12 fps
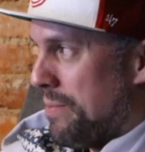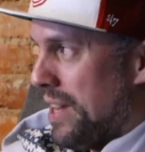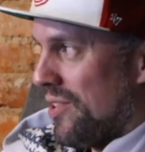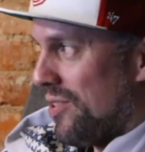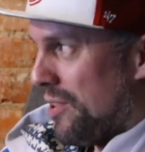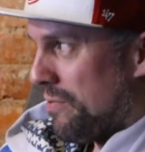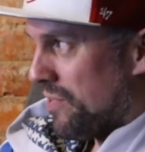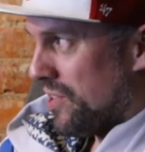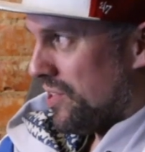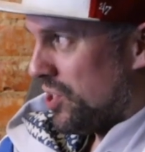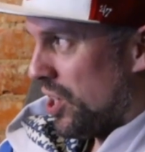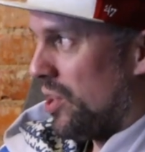down there for a
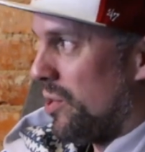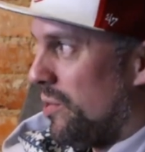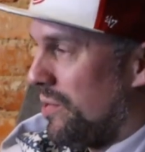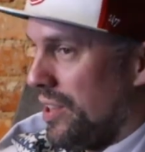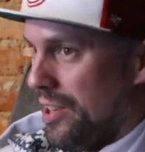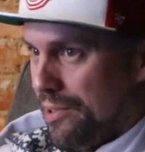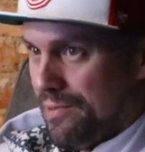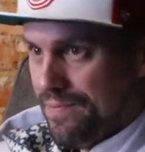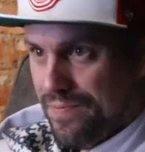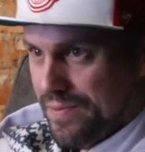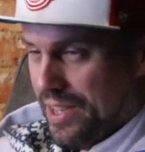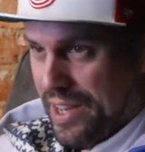show. Oh, people do that
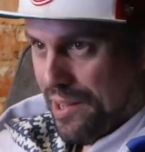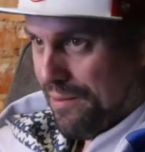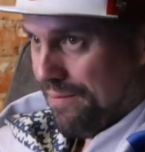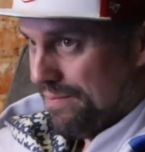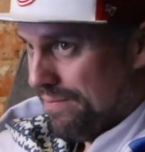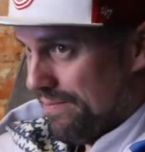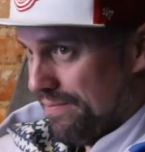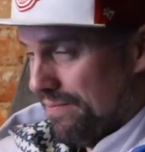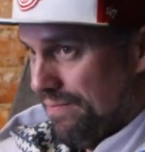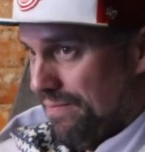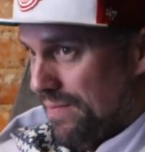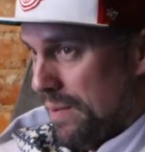all the time. Yeah, yeah the
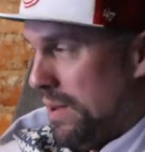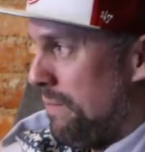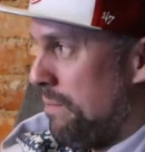orange peel. I mean,